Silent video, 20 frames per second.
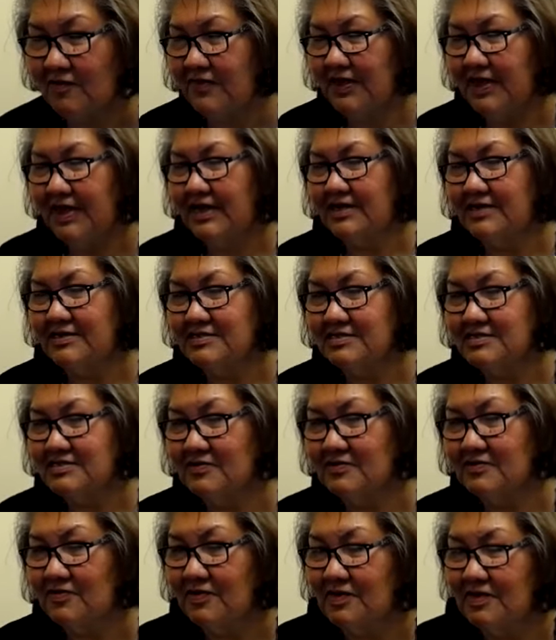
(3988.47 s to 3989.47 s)
of that and
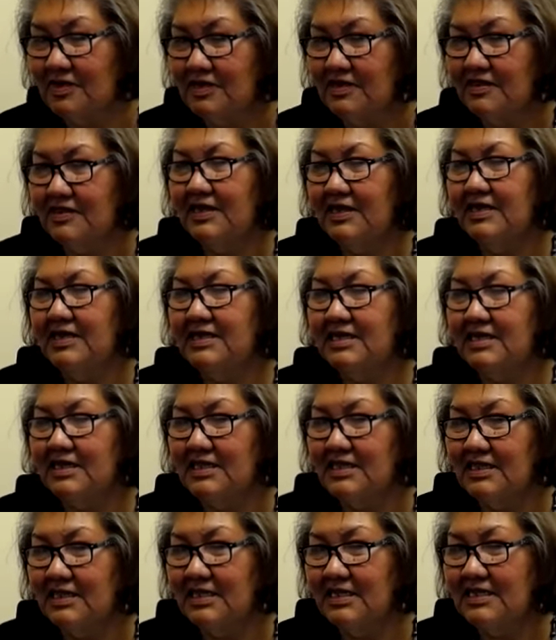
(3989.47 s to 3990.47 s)
so they had
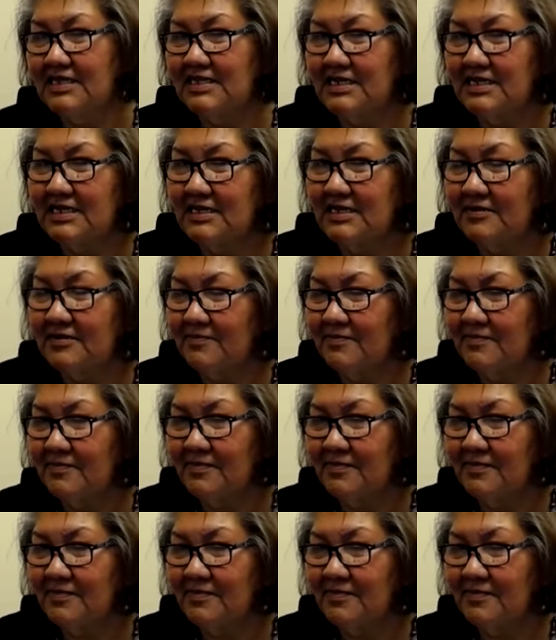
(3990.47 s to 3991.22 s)
collected it,